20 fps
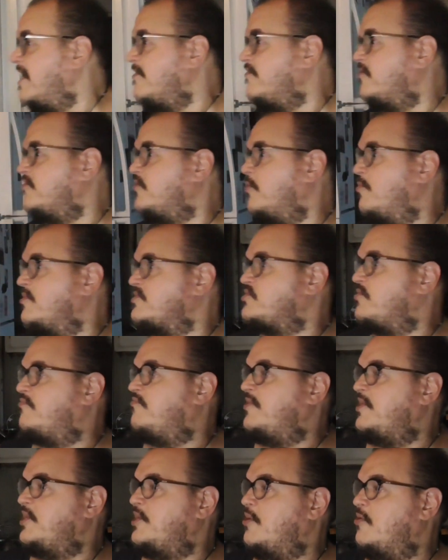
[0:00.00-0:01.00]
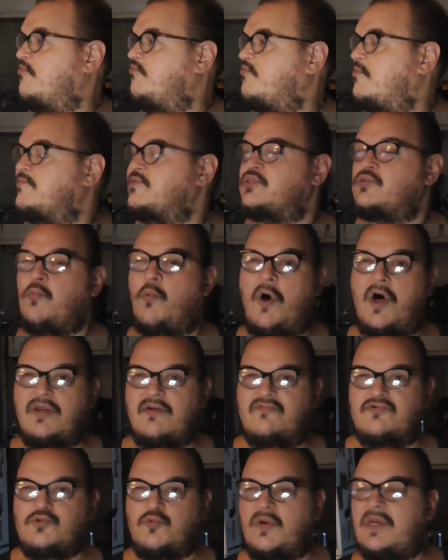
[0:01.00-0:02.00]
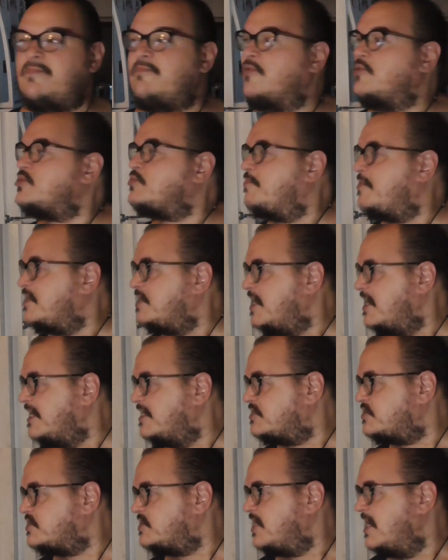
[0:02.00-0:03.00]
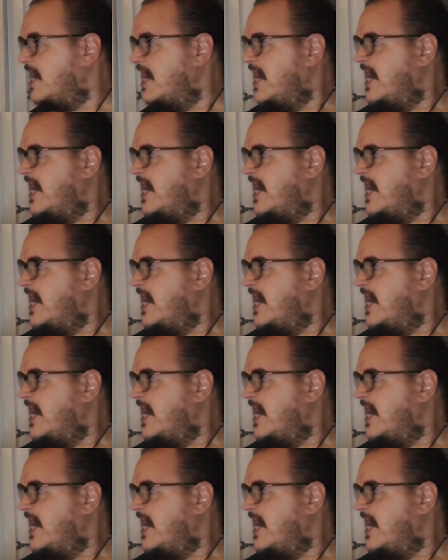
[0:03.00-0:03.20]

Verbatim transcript: I thought there was a video from Swan of Dreamers, but it's